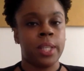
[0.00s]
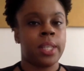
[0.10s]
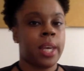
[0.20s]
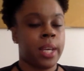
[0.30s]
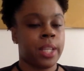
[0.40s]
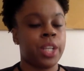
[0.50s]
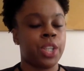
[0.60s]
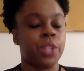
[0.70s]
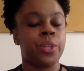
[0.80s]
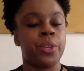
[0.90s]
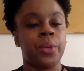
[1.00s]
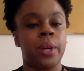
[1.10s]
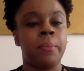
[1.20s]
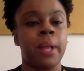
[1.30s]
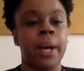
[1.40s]
to take to ensure you are
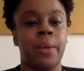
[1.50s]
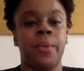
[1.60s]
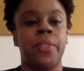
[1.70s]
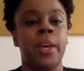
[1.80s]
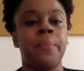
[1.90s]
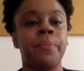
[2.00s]
complying with it.